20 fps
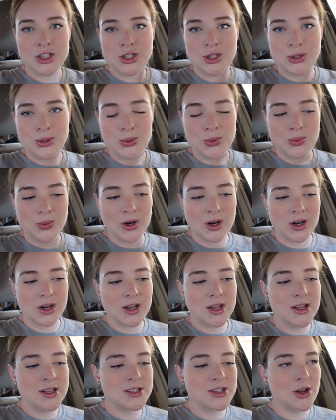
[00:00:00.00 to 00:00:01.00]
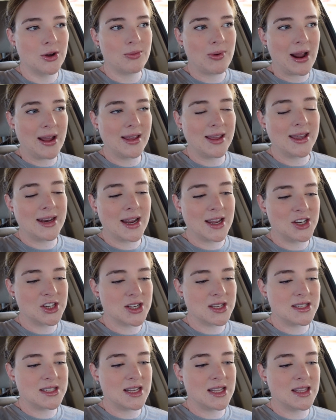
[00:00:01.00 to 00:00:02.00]
to work. So Riley and I
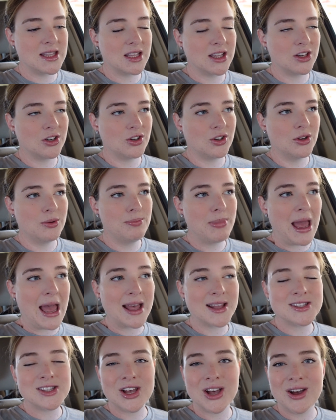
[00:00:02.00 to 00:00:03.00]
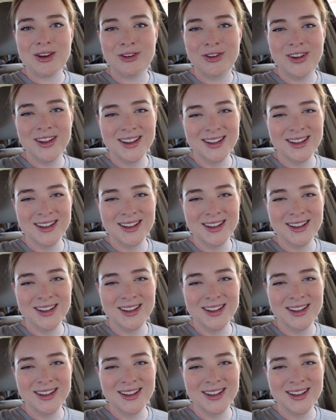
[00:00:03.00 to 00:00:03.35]
just did the little pass off.